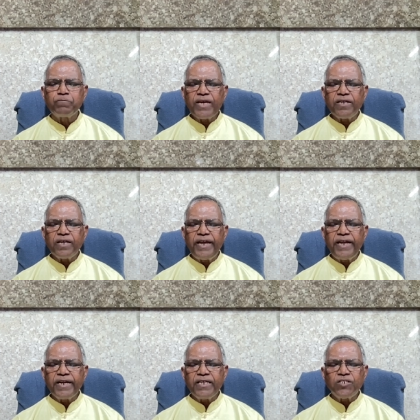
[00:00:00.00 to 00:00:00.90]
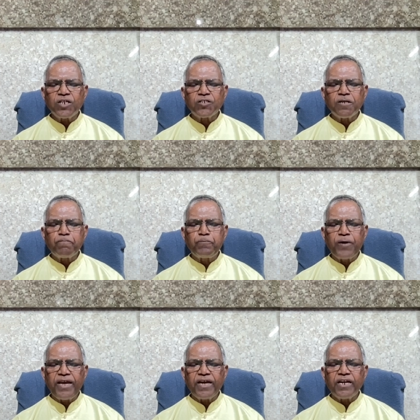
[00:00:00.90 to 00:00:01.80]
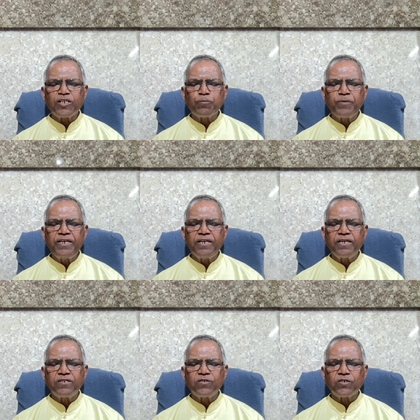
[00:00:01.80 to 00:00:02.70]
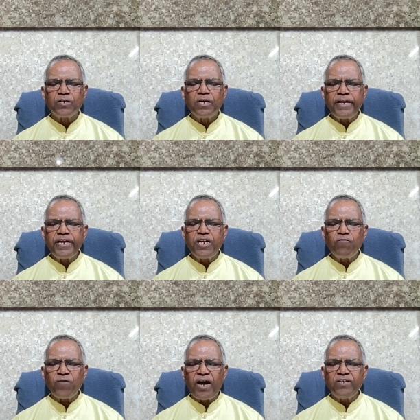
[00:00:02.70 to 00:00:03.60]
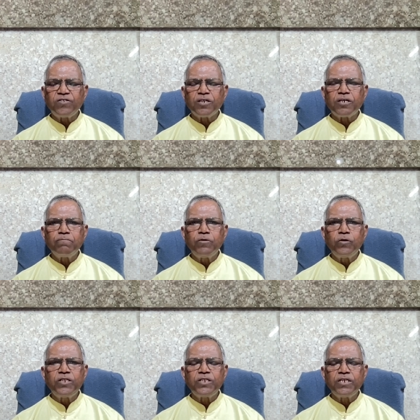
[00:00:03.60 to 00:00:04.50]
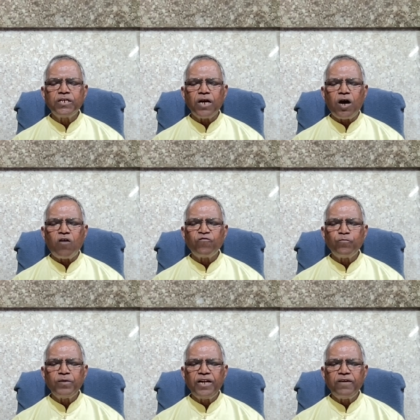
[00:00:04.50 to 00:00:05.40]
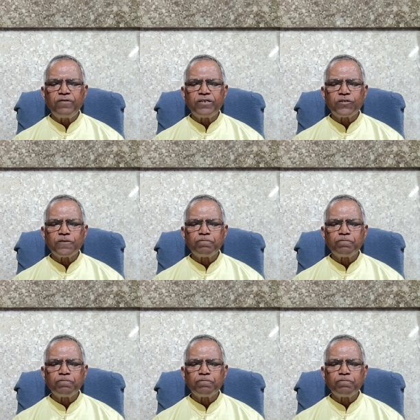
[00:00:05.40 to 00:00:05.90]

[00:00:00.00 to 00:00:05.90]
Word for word: that enriches the prayer experience and edifies the community of believers.